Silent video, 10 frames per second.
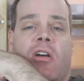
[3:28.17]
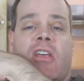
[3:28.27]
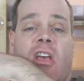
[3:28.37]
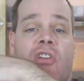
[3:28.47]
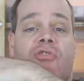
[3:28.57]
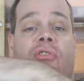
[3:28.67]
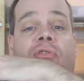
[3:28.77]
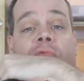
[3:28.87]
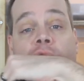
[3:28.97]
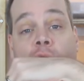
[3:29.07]
cages
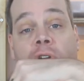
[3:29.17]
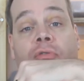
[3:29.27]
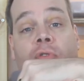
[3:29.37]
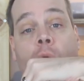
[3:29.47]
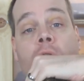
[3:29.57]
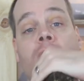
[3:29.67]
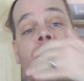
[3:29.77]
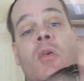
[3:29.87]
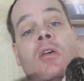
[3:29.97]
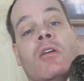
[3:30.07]
of rodents going.
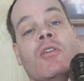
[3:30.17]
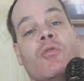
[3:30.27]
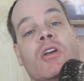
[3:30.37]
You know,